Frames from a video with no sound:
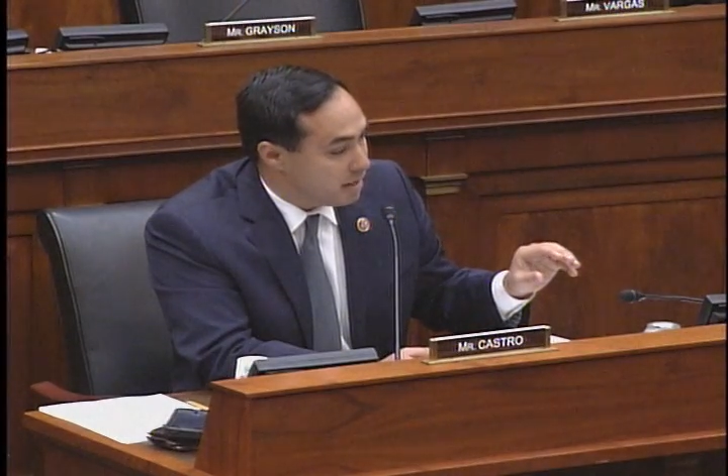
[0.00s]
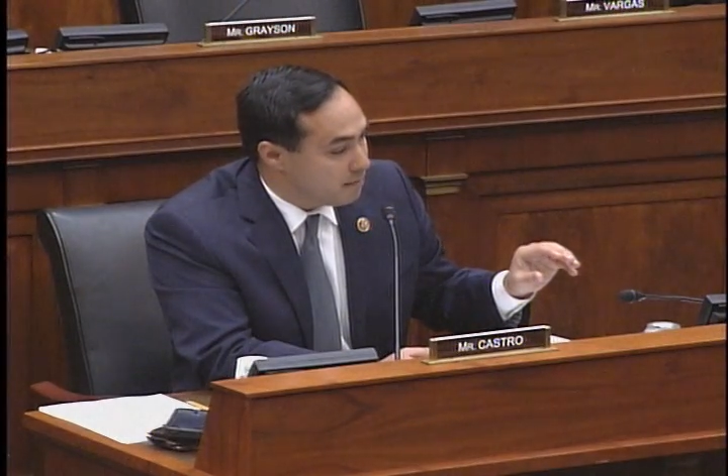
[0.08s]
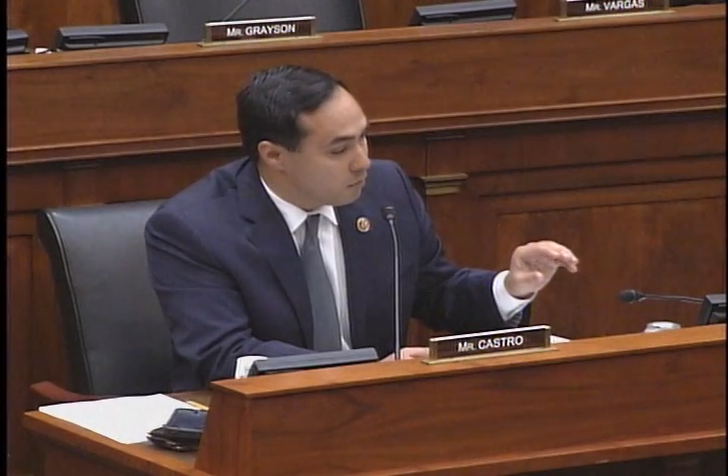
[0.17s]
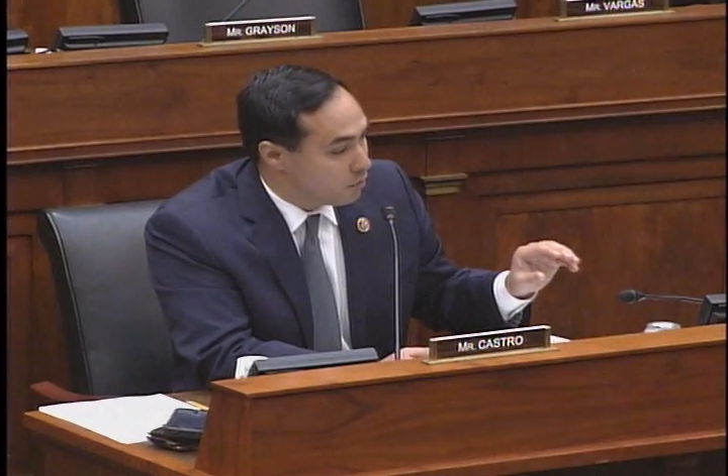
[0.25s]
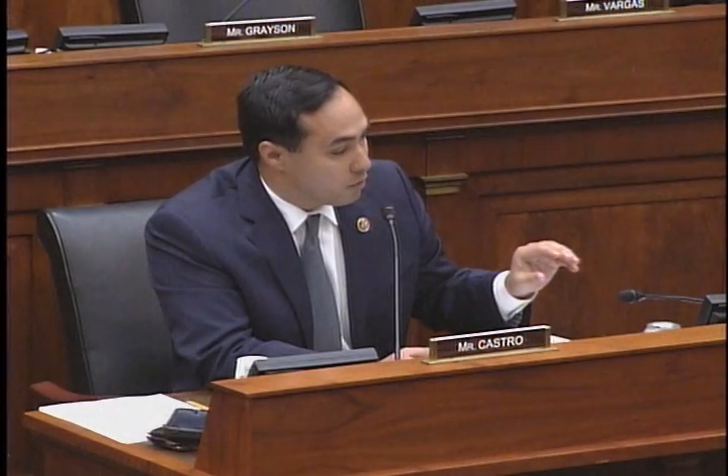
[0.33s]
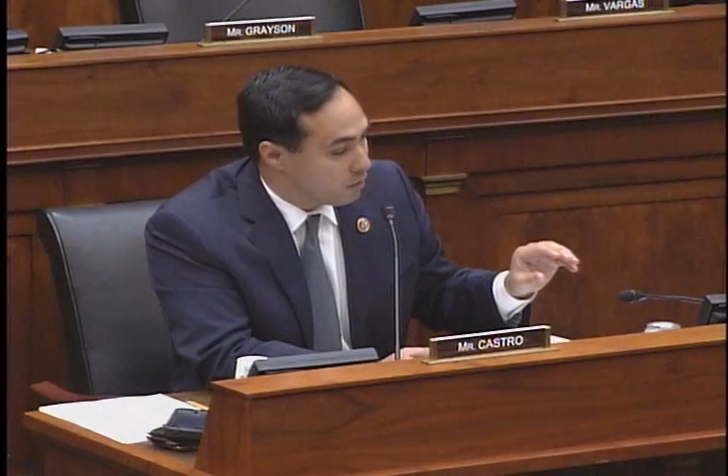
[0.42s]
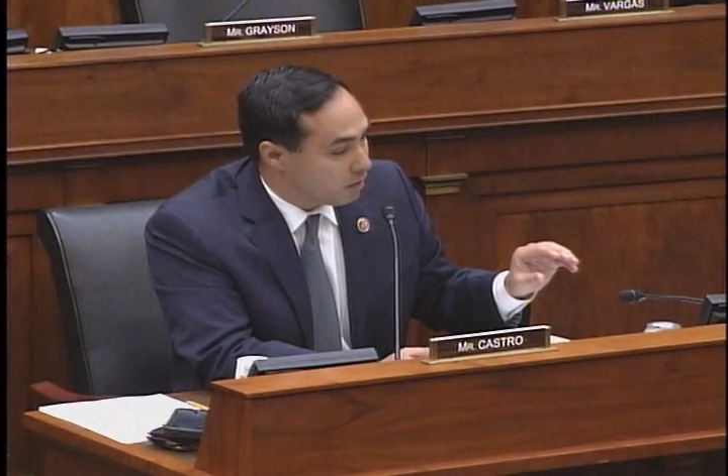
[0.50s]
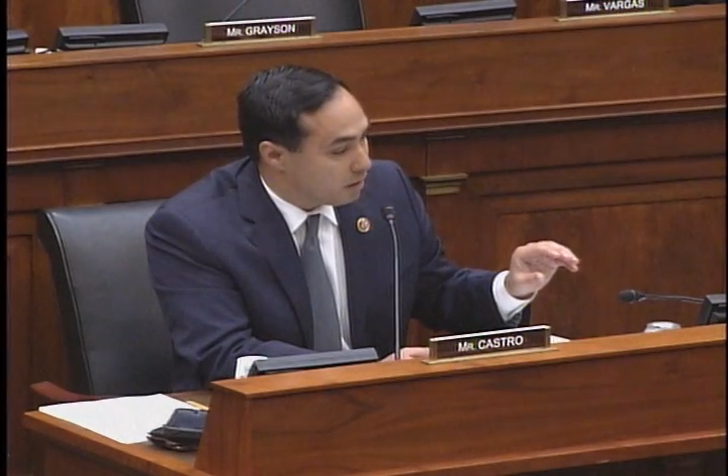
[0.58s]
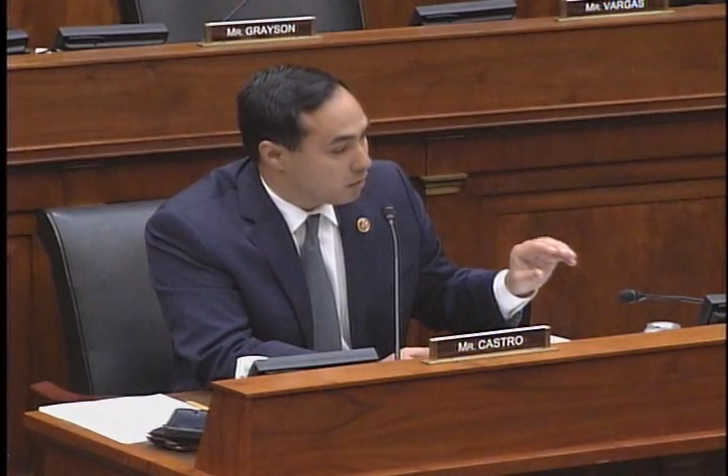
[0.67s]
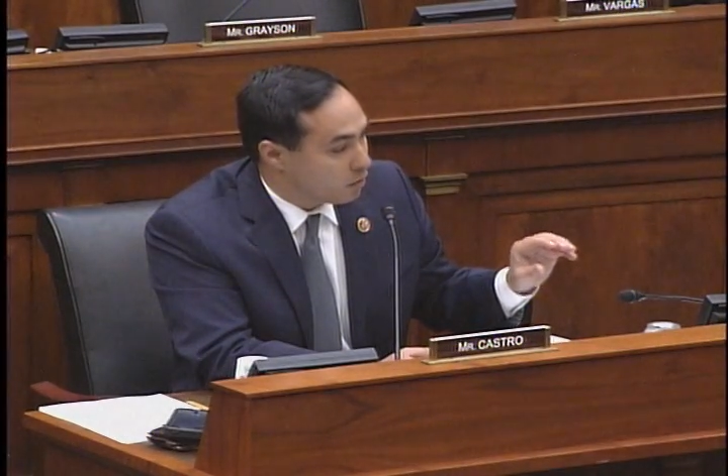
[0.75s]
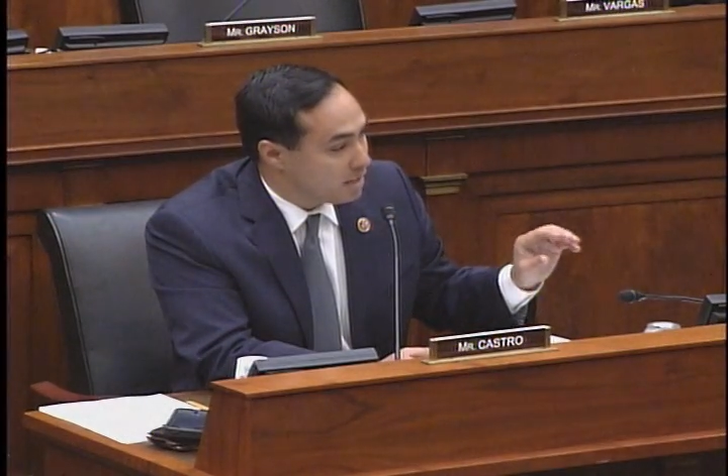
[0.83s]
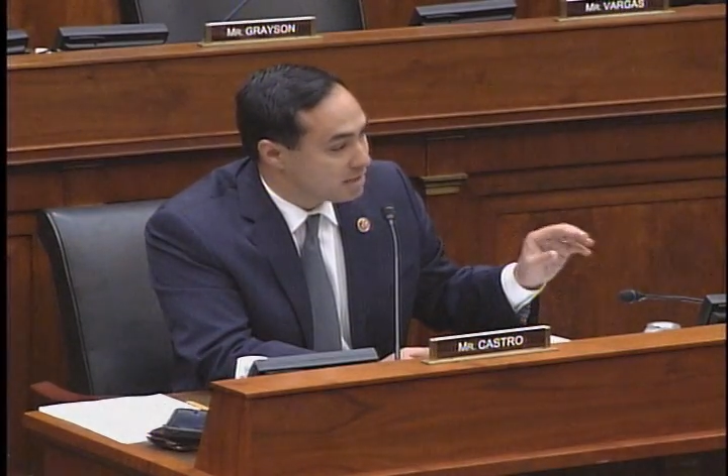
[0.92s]
a more
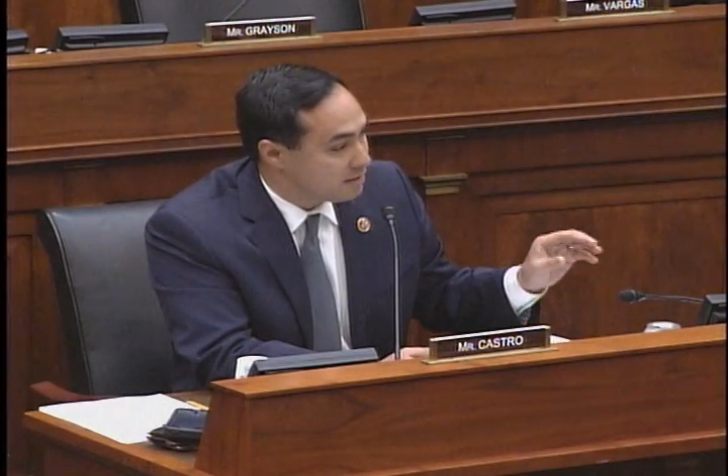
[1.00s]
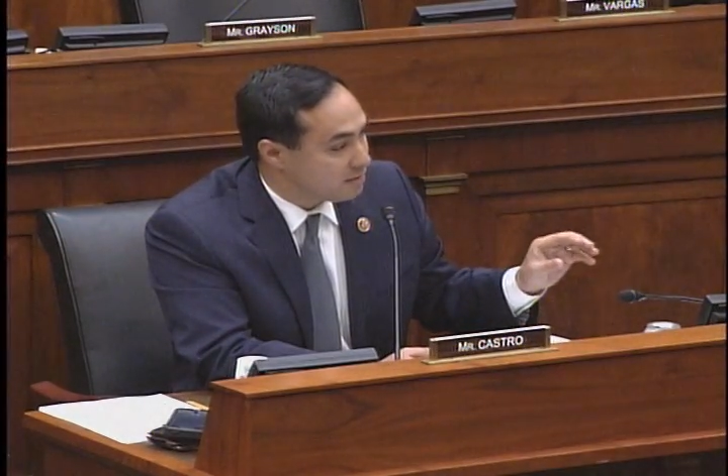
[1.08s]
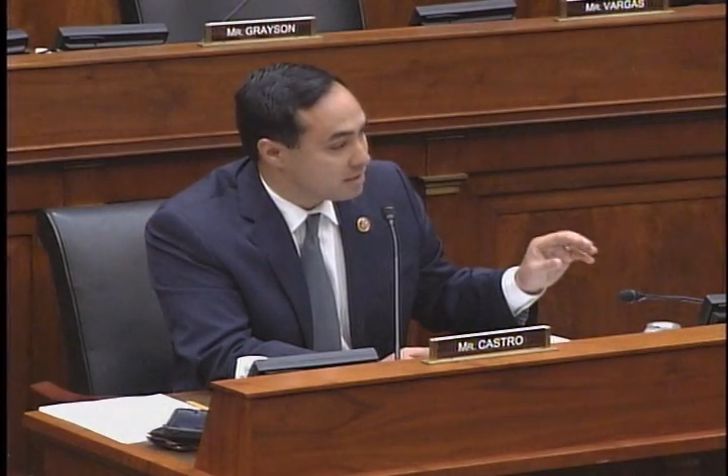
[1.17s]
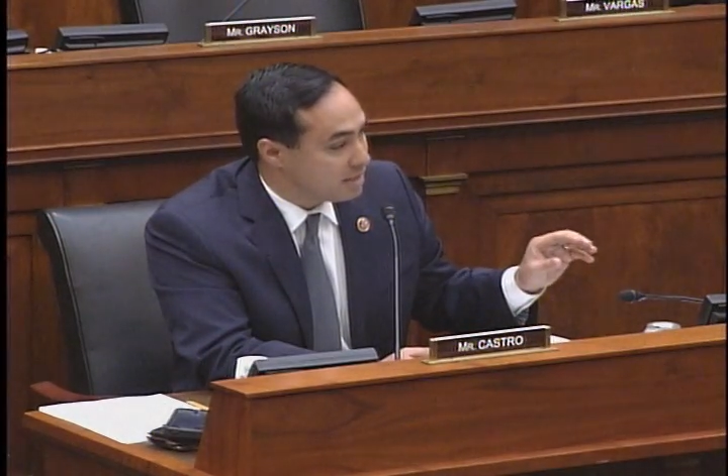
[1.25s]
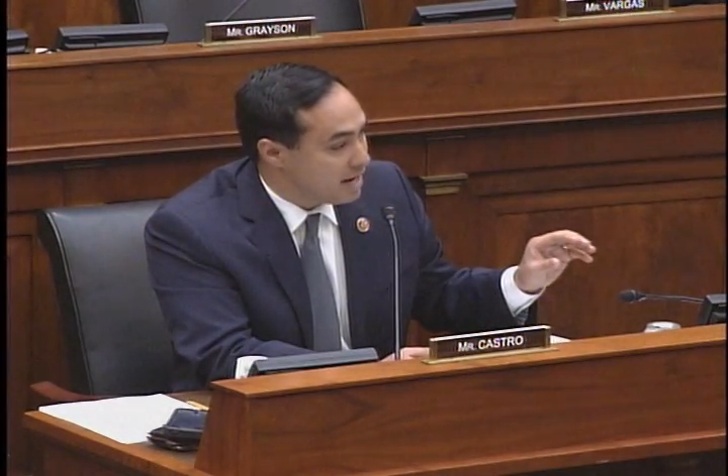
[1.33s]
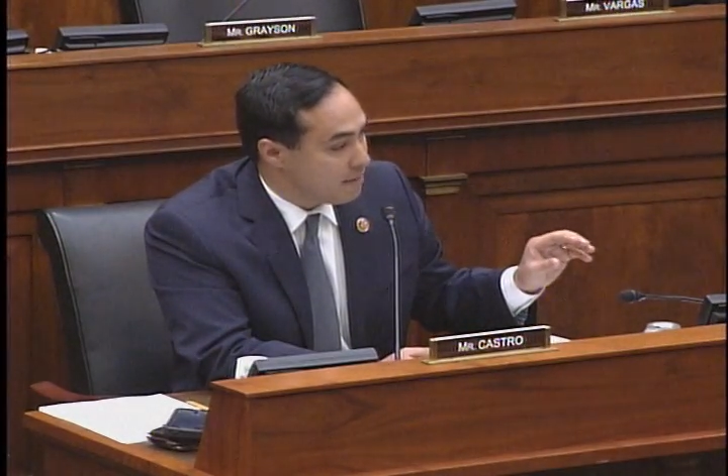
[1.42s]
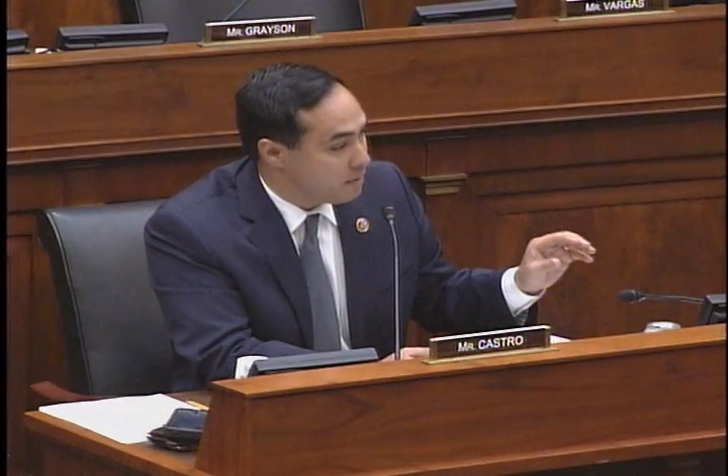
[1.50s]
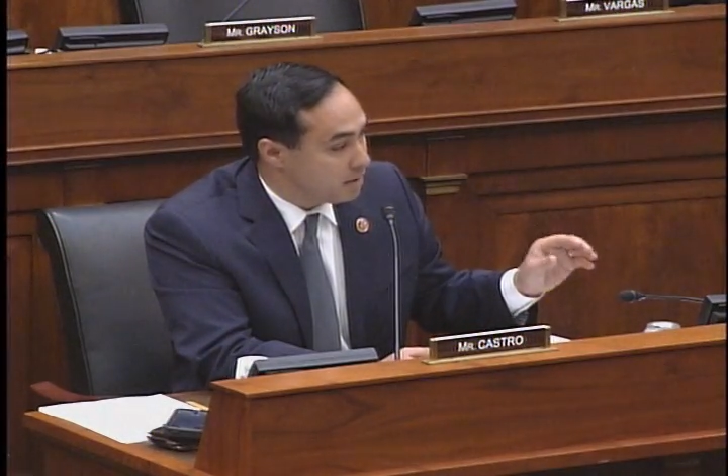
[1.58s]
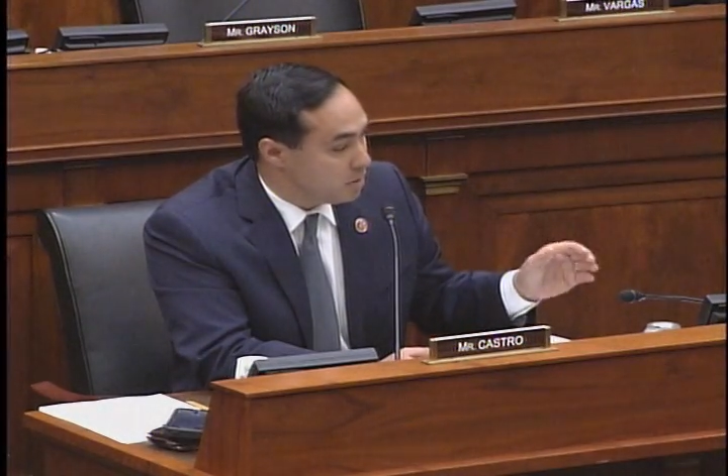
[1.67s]
aggressive step